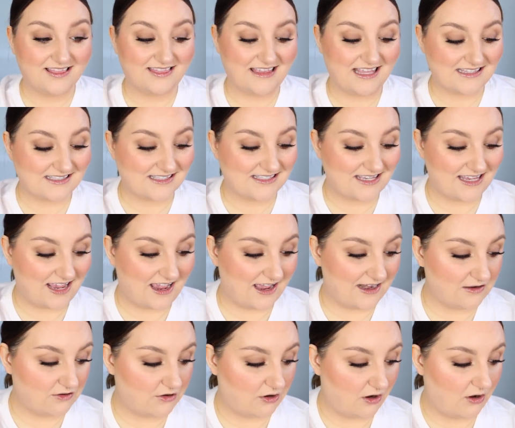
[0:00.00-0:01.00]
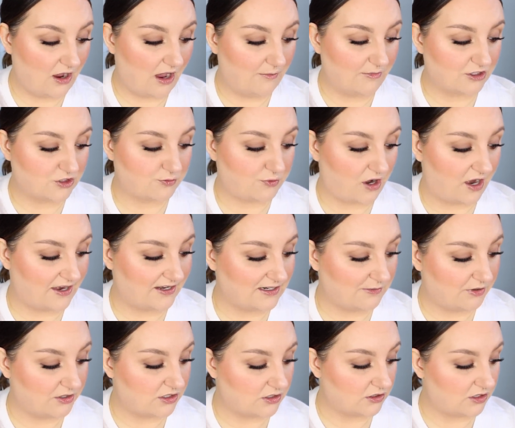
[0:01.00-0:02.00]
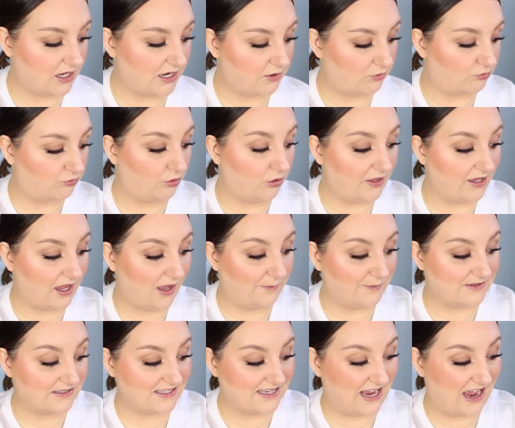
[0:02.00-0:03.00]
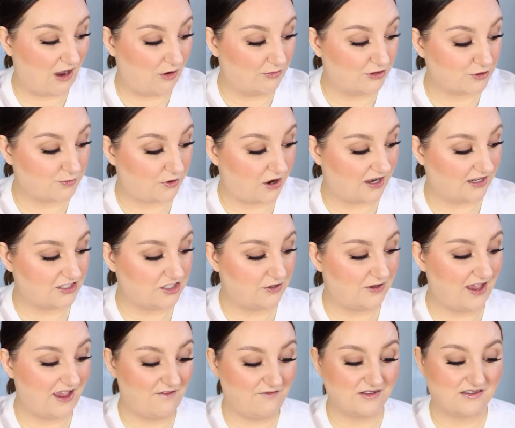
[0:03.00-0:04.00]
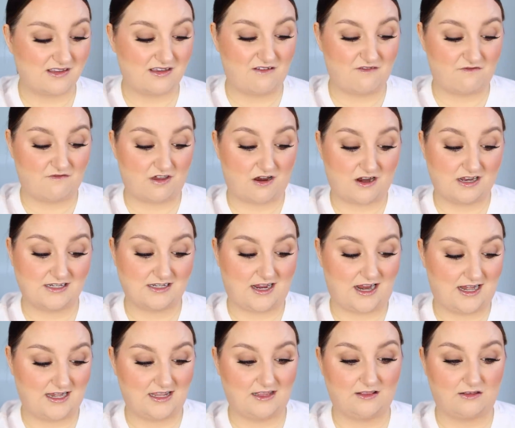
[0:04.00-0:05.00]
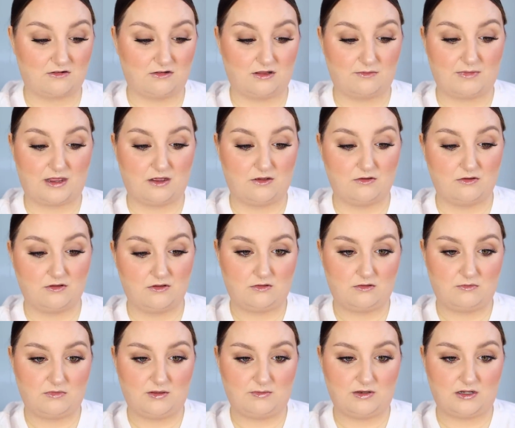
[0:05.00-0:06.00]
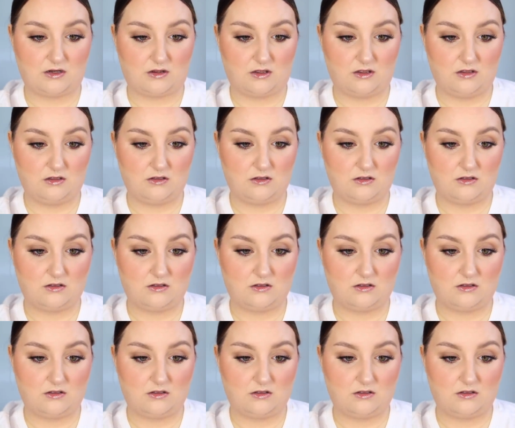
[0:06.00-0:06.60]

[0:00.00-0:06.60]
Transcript: Let's see, I don't know how much product. I'm gonna kind of roll it up and see how much product you get. If it's like a very tiny little amount, maybe not.